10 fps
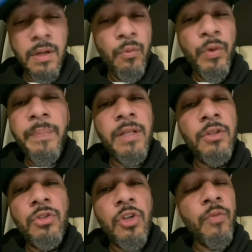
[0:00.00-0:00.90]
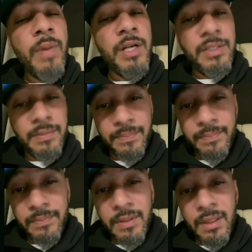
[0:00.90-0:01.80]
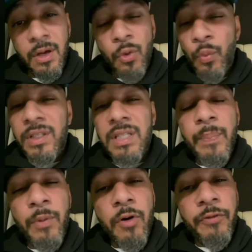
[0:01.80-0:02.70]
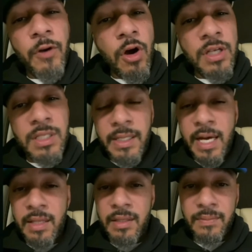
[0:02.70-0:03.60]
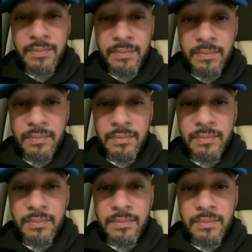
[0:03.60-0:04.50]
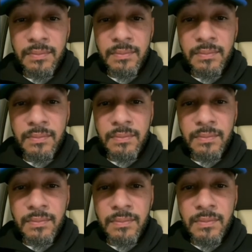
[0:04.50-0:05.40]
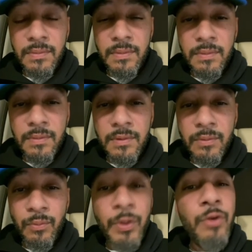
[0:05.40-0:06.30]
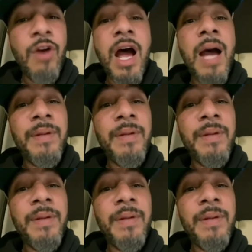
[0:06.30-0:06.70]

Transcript: We've been through so much. We slept on floors together. We robbed